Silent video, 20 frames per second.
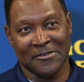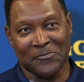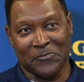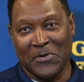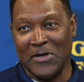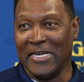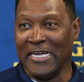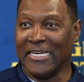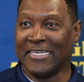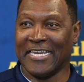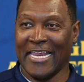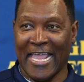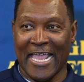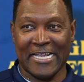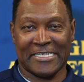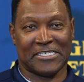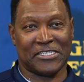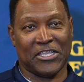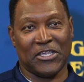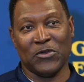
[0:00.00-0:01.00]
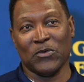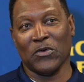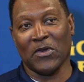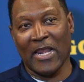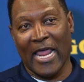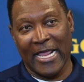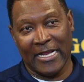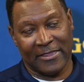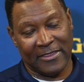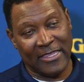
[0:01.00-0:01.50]
We need to execute
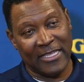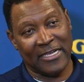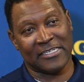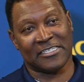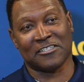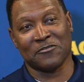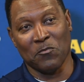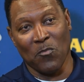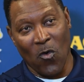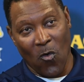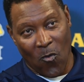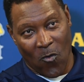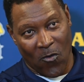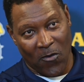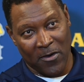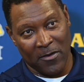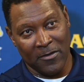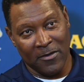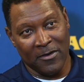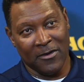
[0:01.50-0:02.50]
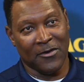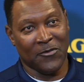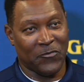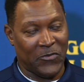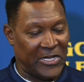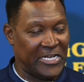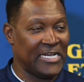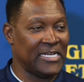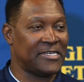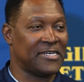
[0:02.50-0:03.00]
like this more.
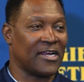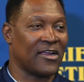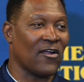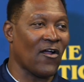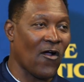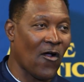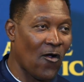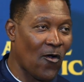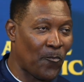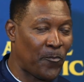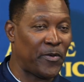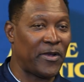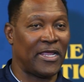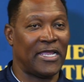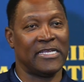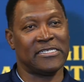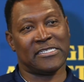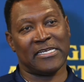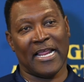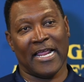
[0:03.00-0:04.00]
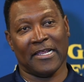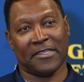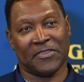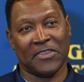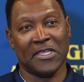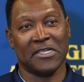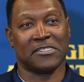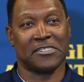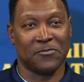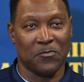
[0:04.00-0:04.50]
We need to call plays like
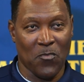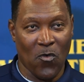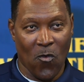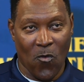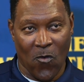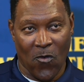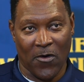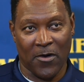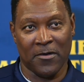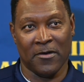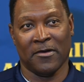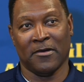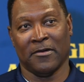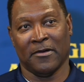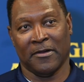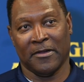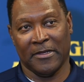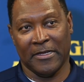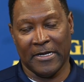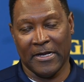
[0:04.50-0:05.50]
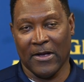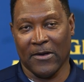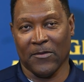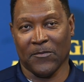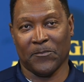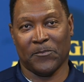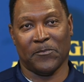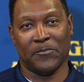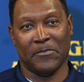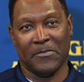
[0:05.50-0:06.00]
this more. You
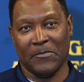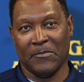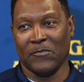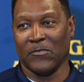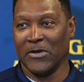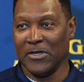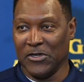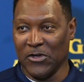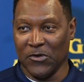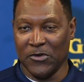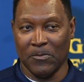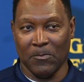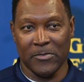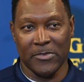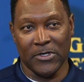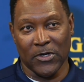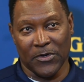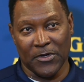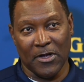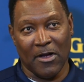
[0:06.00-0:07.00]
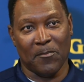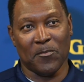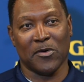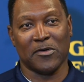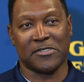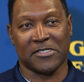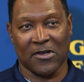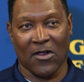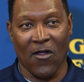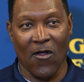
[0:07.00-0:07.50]
know, when your your
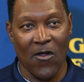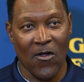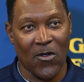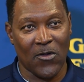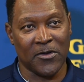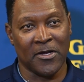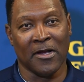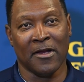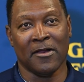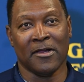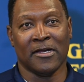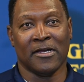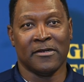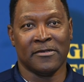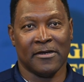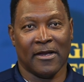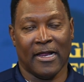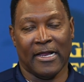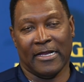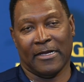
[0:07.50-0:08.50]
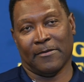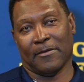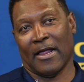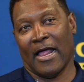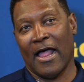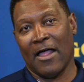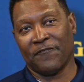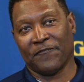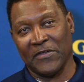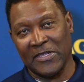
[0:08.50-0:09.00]
numbers called uh,
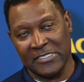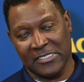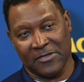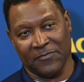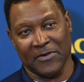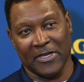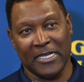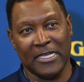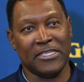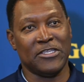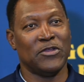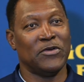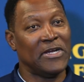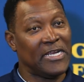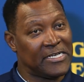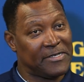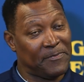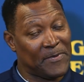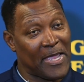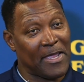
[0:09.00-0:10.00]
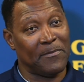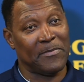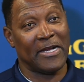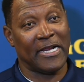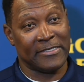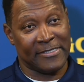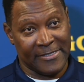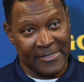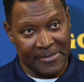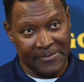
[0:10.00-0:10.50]
offensively, you need to be able
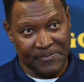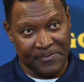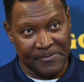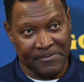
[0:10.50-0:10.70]
to